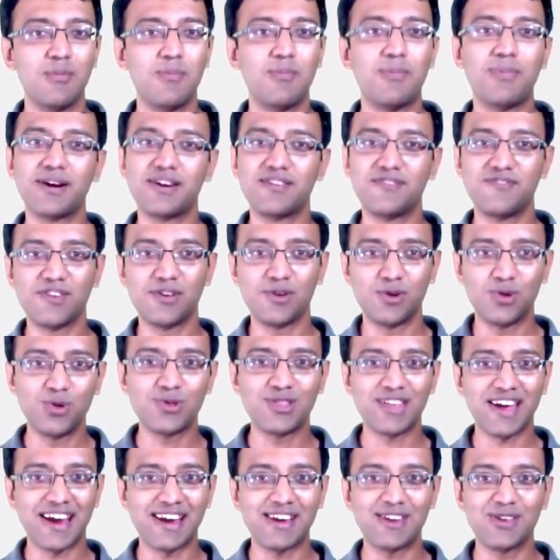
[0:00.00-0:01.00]
But if you do
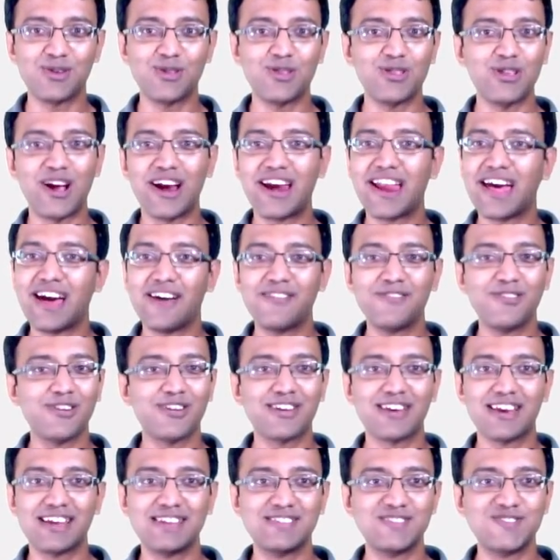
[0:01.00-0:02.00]
that, you will not have your
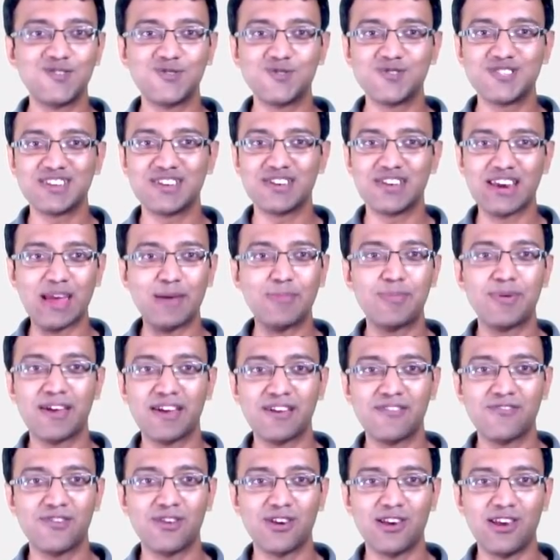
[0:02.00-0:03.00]
clients using your
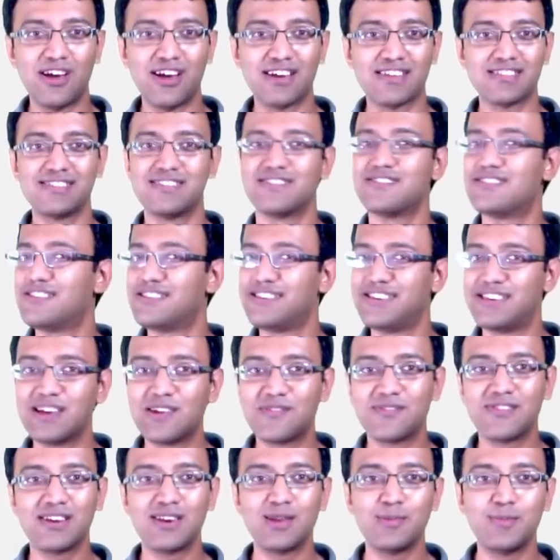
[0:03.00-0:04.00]
API for long. They will
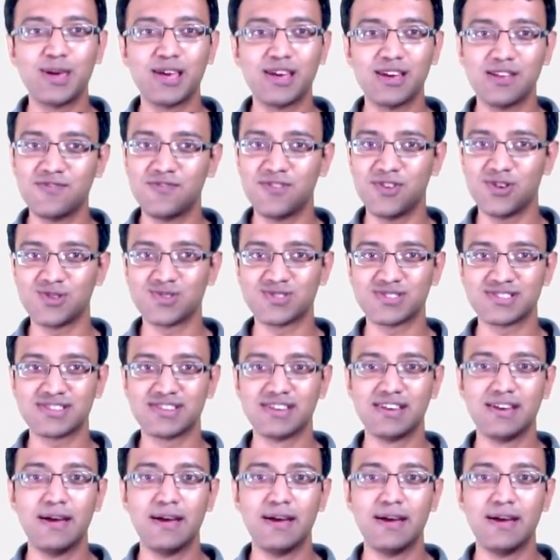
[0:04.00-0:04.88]
definitely be confused.